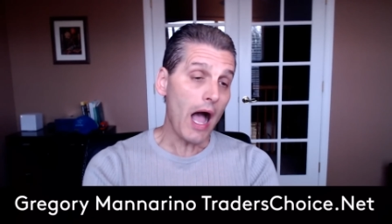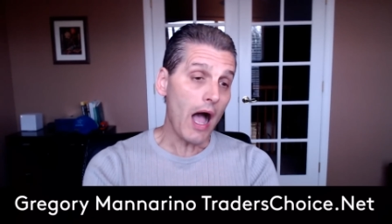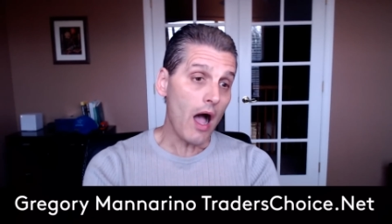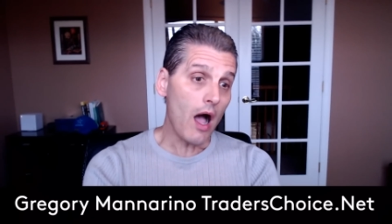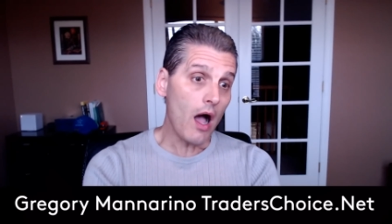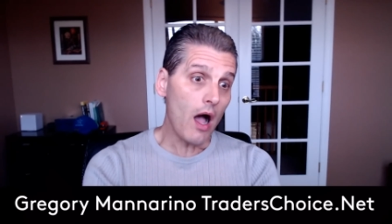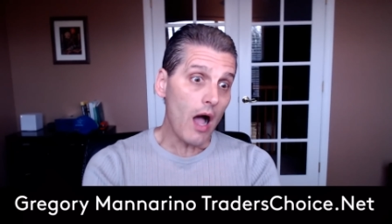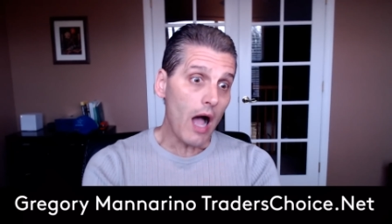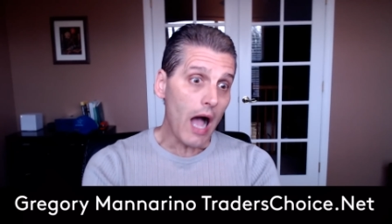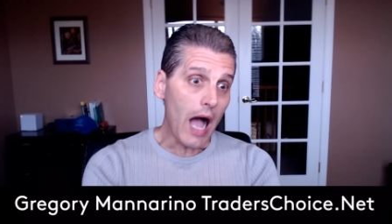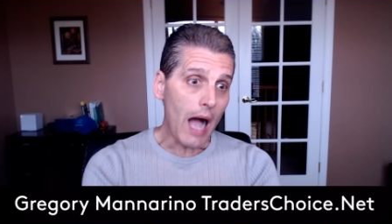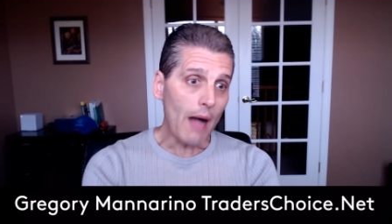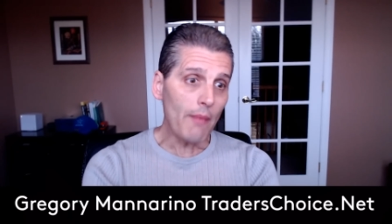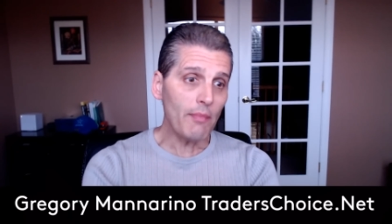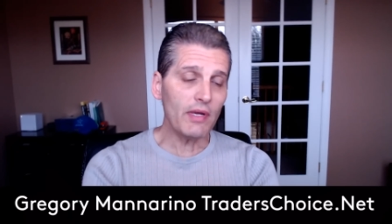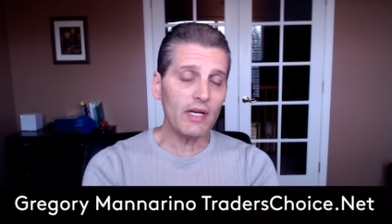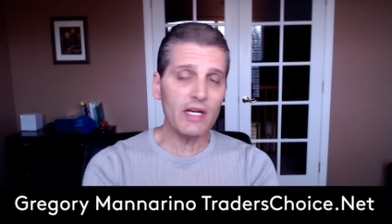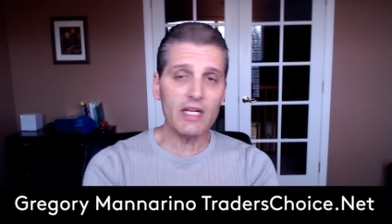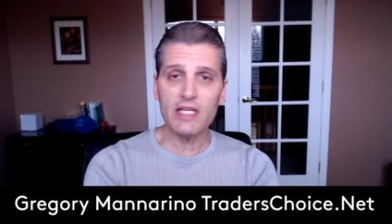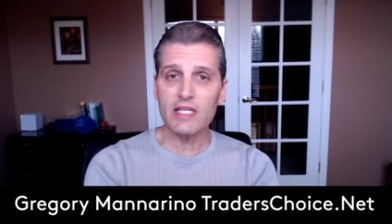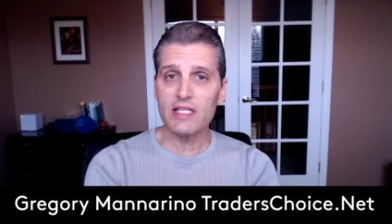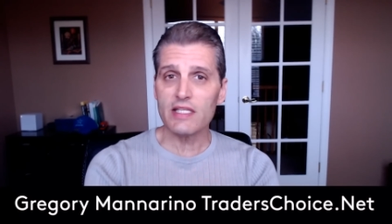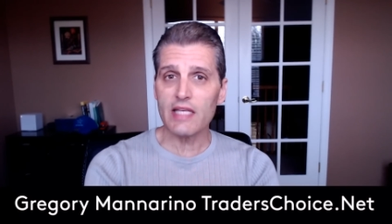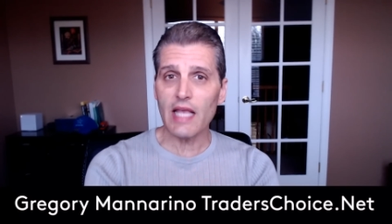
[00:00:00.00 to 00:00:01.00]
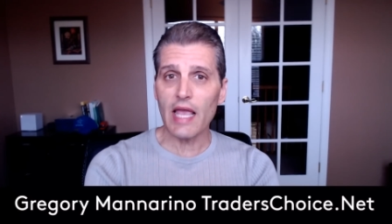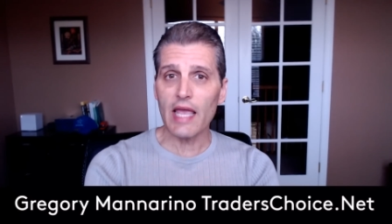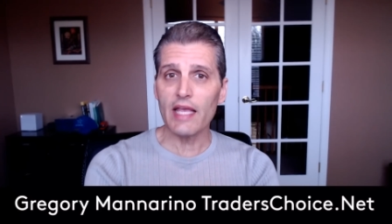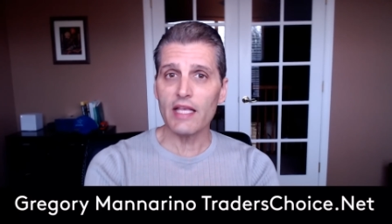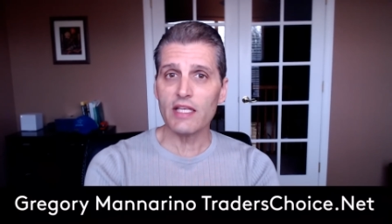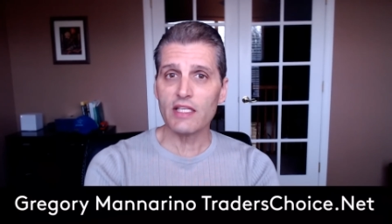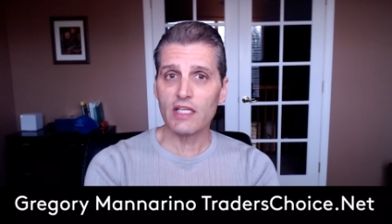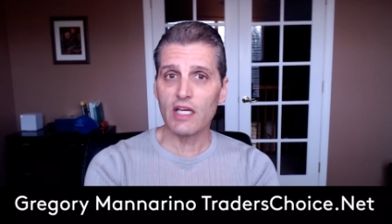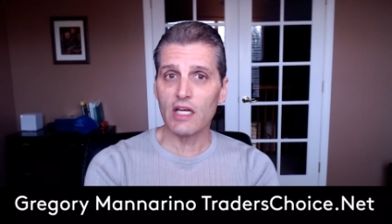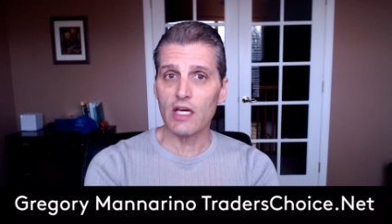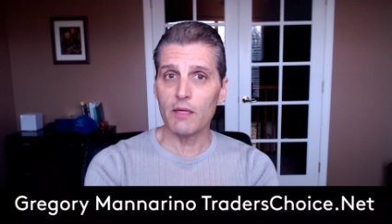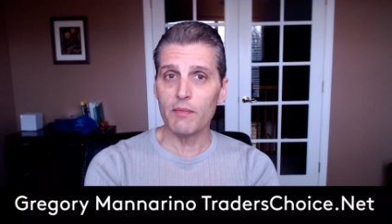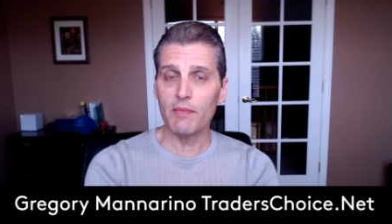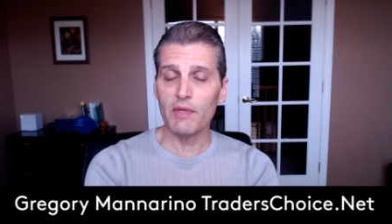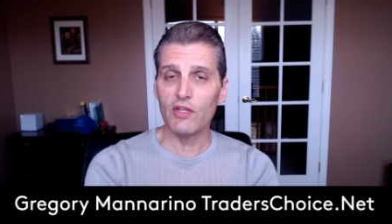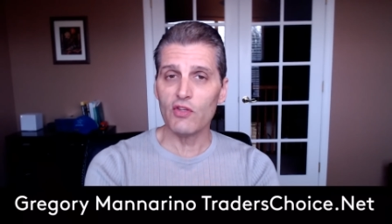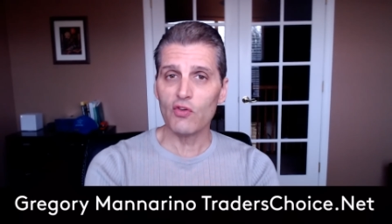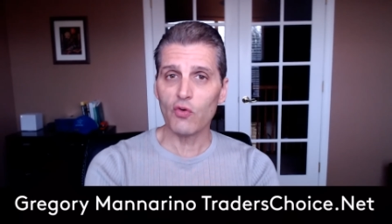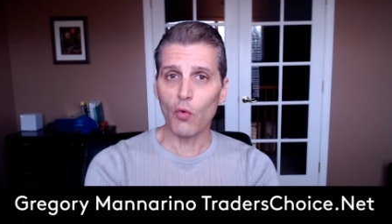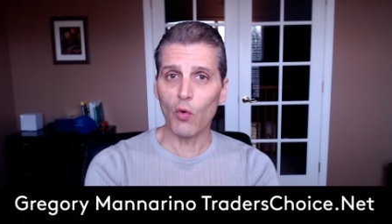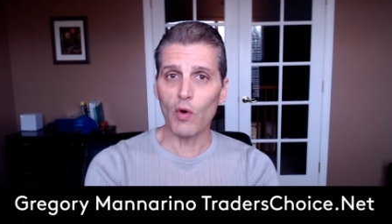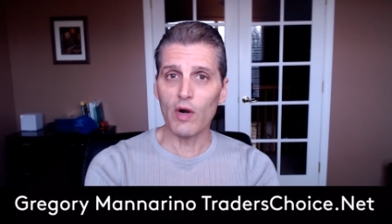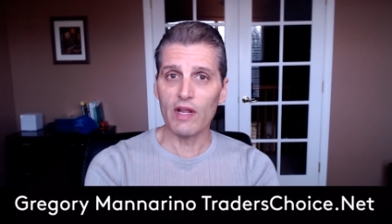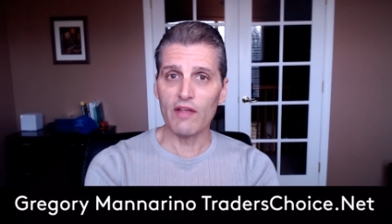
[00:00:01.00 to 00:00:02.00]
I'm going to say it's going to be
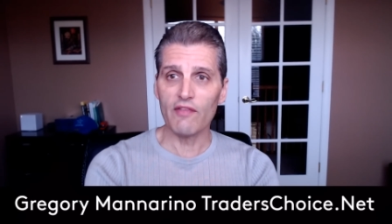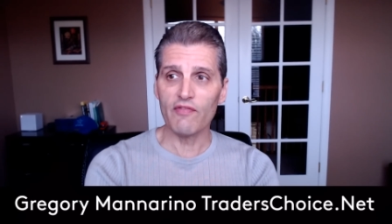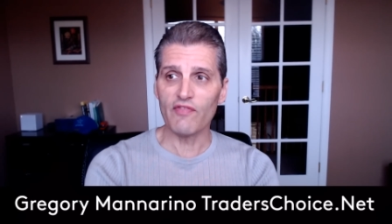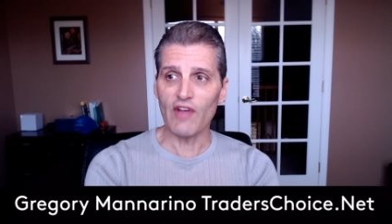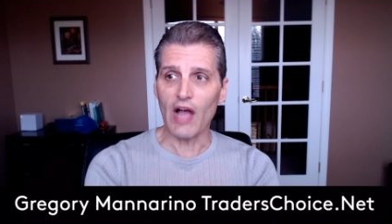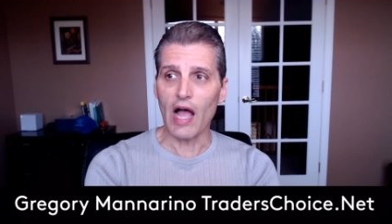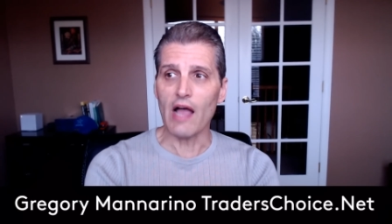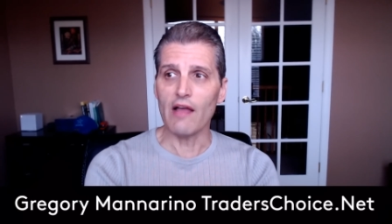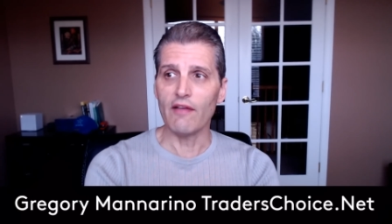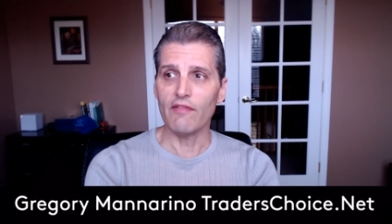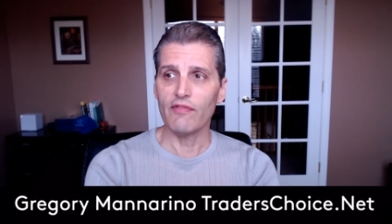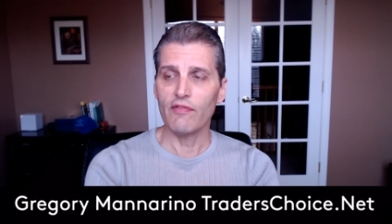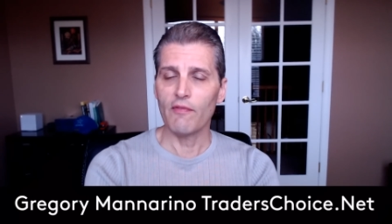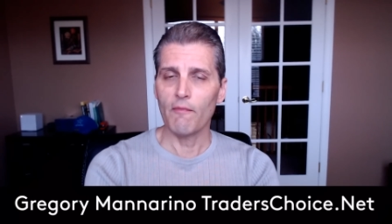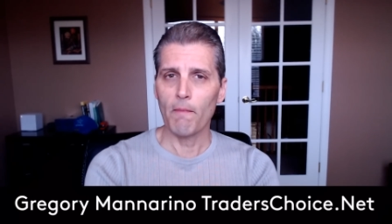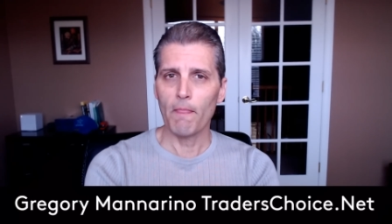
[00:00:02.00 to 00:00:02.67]
twenty-five.